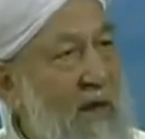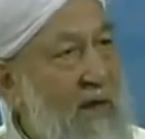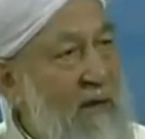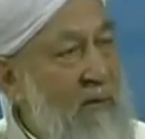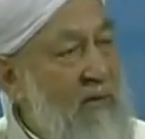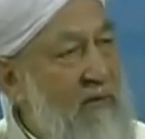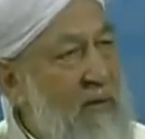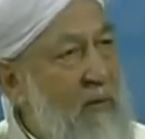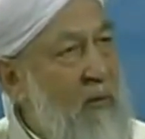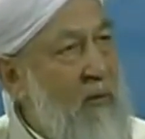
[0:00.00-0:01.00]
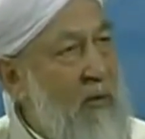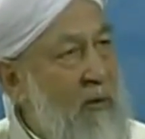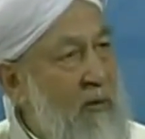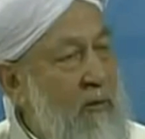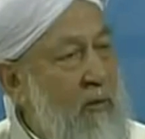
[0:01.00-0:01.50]
and a perfect
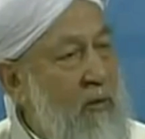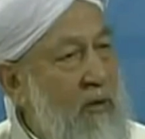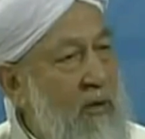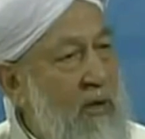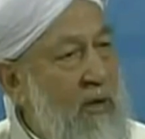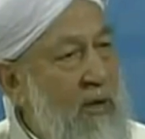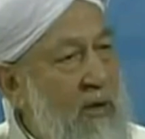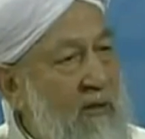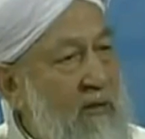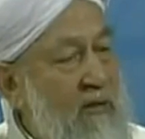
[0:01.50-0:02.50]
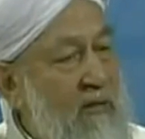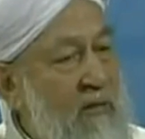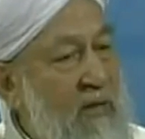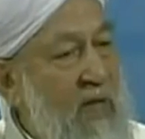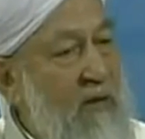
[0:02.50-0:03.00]
book
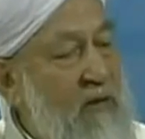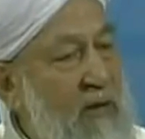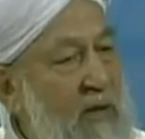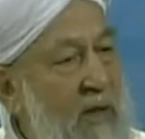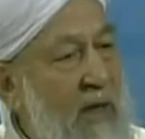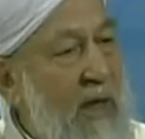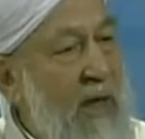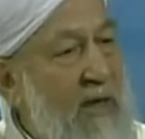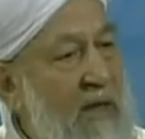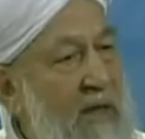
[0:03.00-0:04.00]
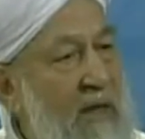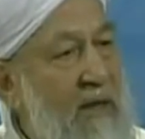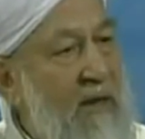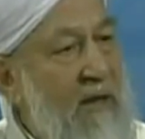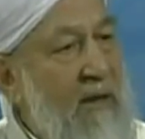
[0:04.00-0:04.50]
without
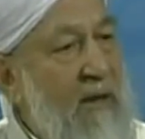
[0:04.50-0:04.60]
any